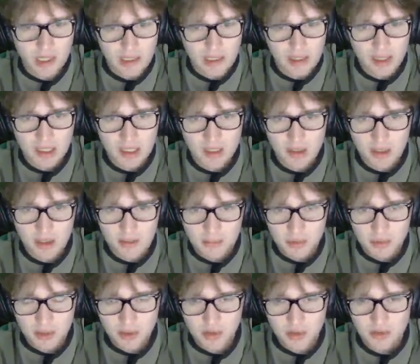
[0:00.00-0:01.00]
a lot of gun
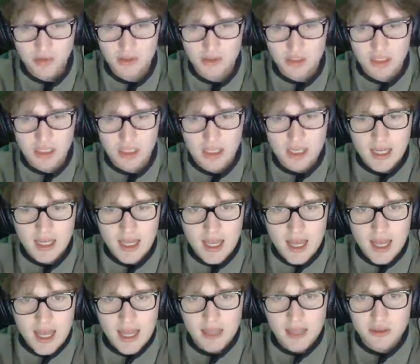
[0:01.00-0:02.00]
builds,
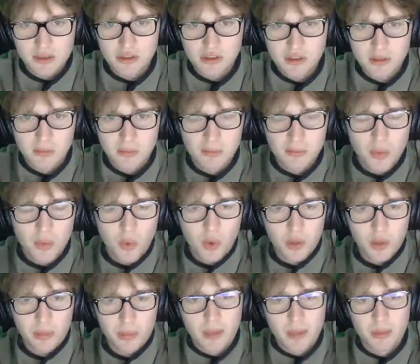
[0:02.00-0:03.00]
and just the
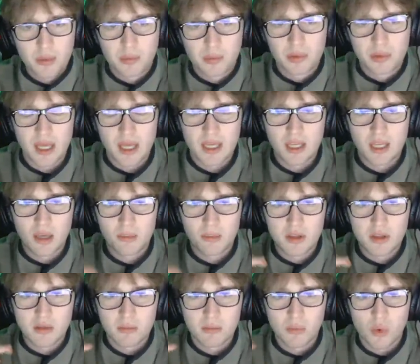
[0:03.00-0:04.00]
more people play them
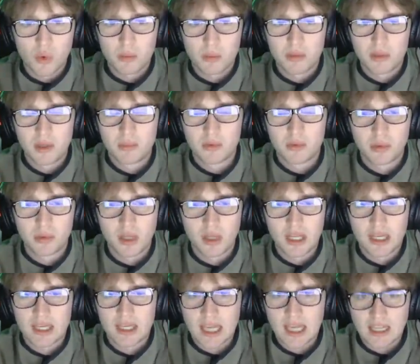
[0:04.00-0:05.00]
and the more people
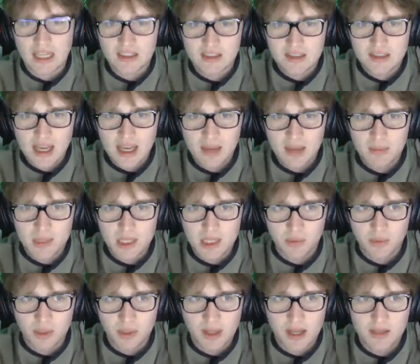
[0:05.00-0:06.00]
play against them, and they
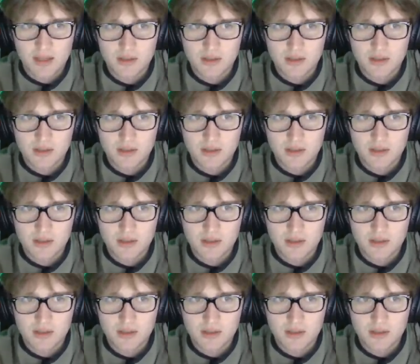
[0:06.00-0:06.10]
realize,